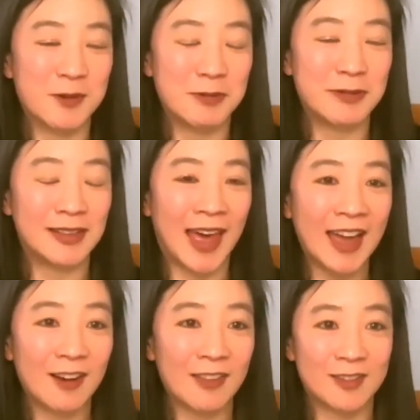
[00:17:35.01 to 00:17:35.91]
What we
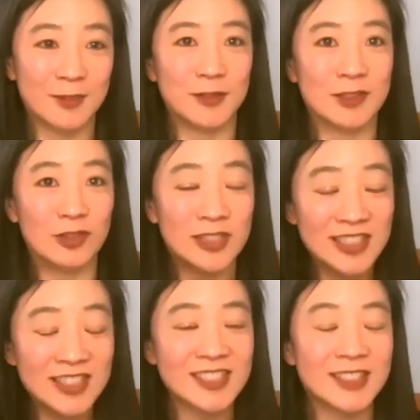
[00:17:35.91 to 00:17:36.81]
lack are the sort of
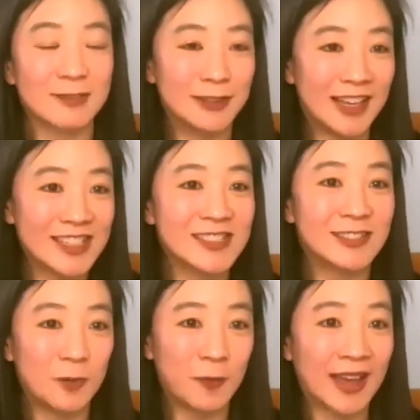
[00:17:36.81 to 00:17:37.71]
strategic and relational
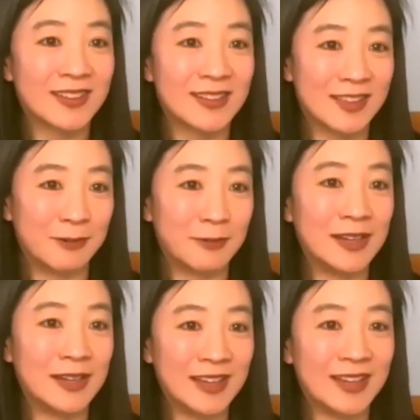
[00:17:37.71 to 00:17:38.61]
capacities that we
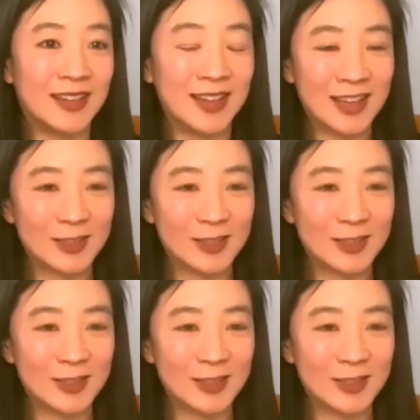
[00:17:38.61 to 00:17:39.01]
need